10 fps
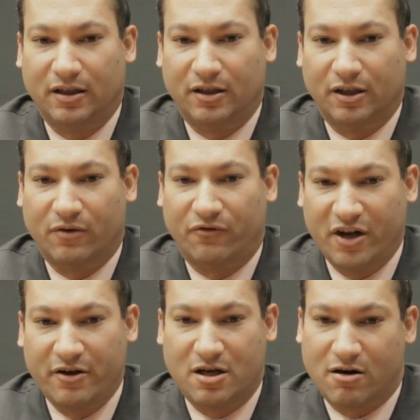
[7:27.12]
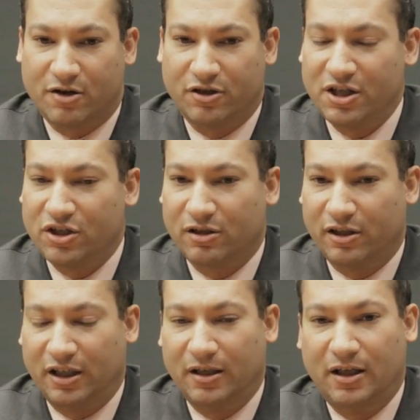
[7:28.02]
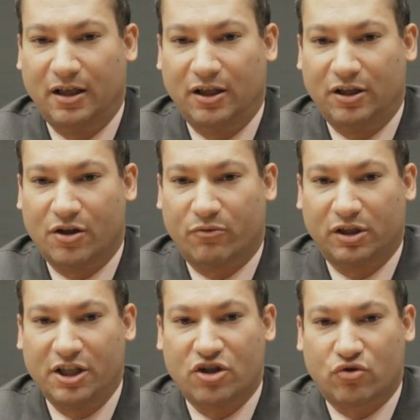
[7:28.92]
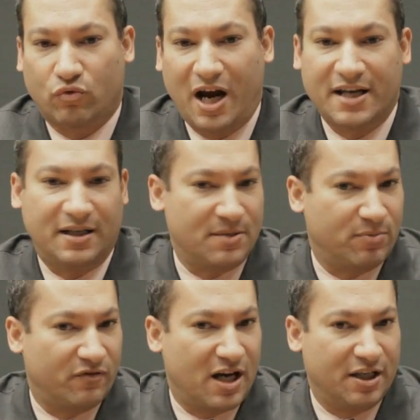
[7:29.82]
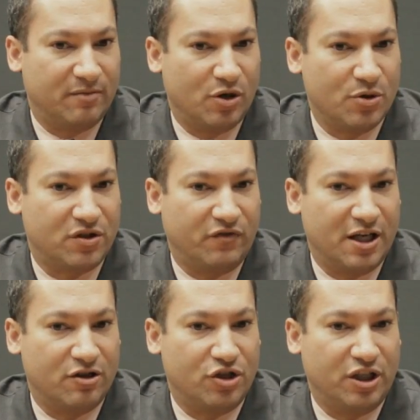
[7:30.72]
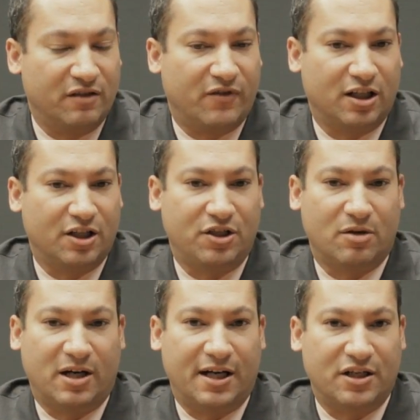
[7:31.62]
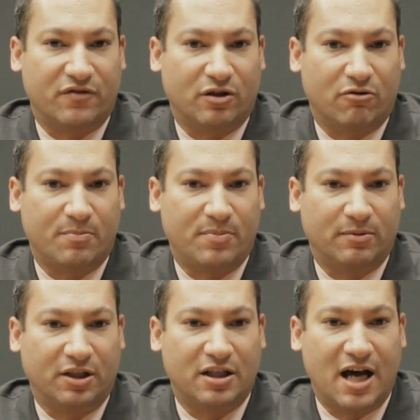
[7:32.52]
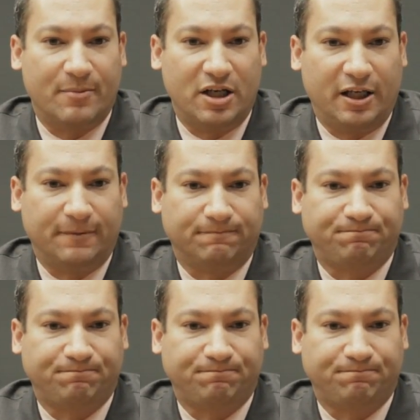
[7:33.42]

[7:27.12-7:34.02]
You know, very hard. Traditionally, you know, the religious right has provided most of the energy and volunteer bodies for a Republican nominee.